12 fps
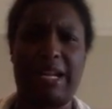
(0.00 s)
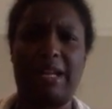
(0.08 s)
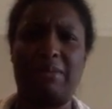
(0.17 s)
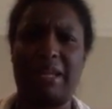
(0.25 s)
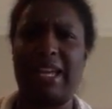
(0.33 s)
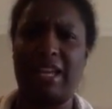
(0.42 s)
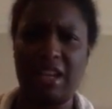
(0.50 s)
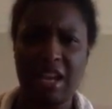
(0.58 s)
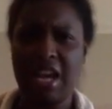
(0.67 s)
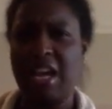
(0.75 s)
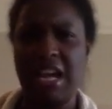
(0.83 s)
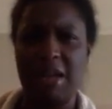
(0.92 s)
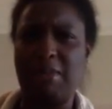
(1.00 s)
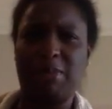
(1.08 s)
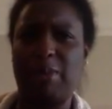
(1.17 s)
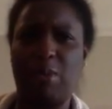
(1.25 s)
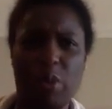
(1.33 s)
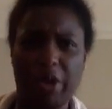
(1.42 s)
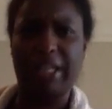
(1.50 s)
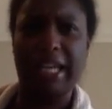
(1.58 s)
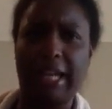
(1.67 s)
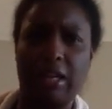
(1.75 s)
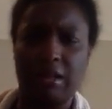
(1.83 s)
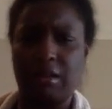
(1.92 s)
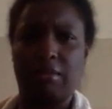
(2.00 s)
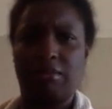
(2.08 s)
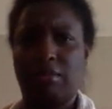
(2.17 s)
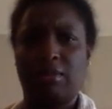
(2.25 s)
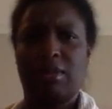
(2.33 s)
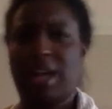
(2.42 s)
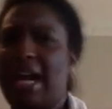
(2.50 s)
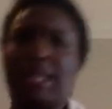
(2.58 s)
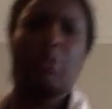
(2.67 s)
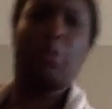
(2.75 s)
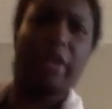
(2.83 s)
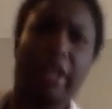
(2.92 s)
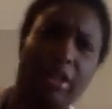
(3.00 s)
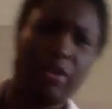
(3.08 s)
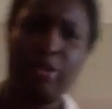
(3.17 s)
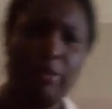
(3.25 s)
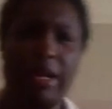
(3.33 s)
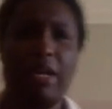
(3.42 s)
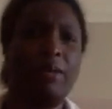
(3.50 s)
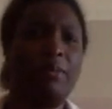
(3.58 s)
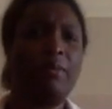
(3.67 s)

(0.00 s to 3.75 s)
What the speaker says: I'm like, it must be working. God is working through me.